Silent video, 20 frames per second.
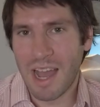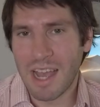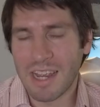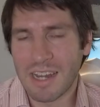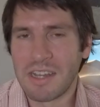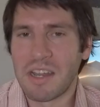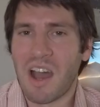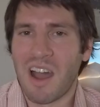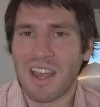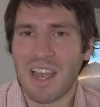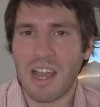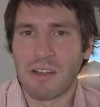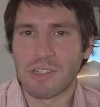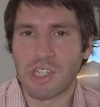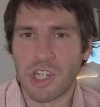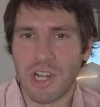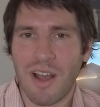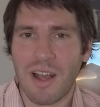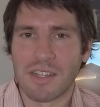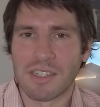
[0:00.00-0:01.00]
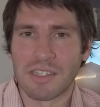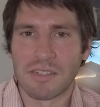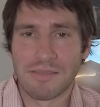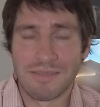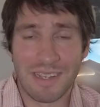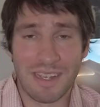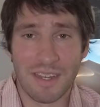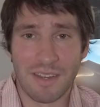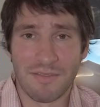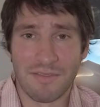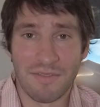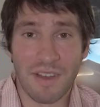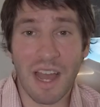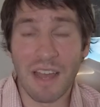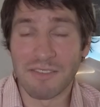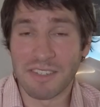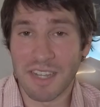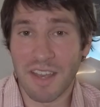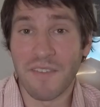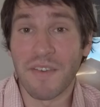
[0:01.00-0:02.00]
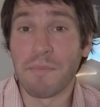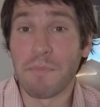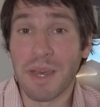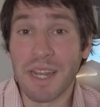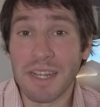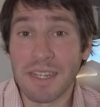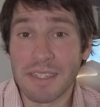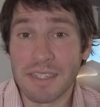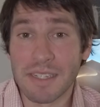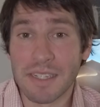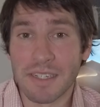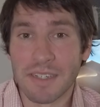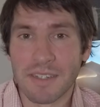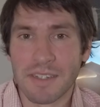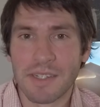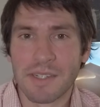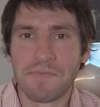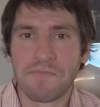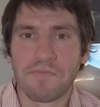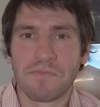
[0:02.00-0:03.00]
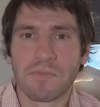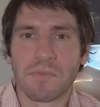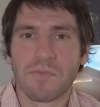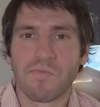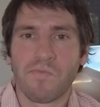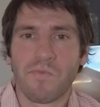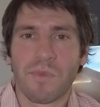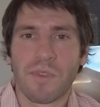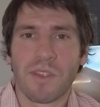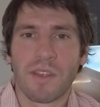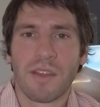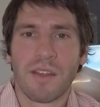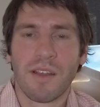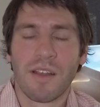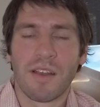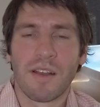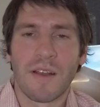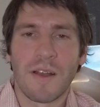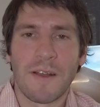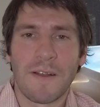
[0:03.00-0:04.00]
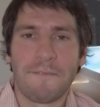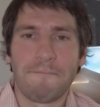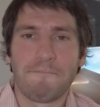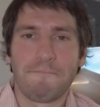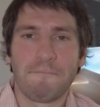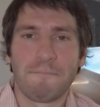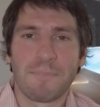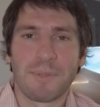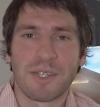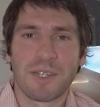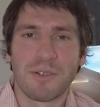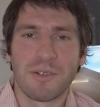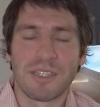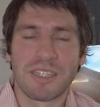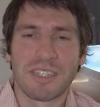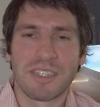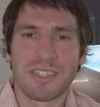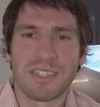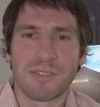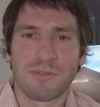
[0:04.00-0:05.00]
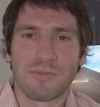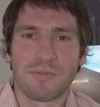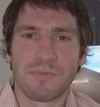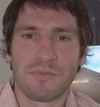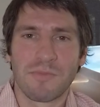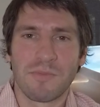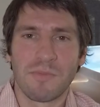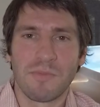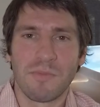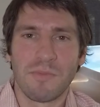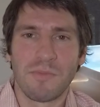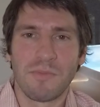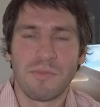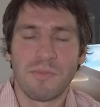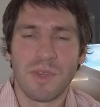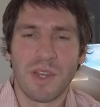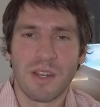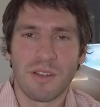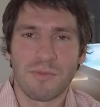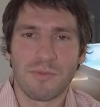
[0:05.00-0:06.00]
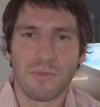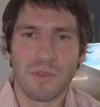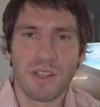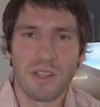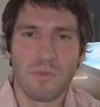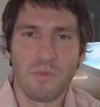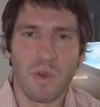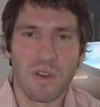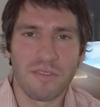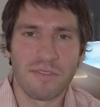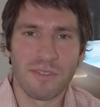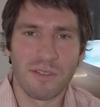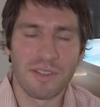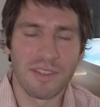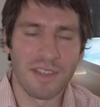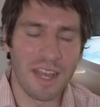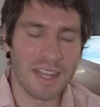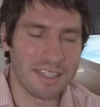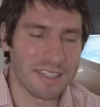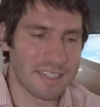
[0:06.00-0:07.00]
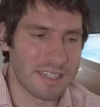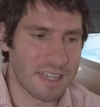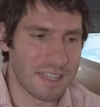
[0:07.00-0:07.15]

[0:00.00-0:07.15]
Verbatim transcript: I can knock out shots in five, seven minutes. Um, so it's it's you know really wonderful in that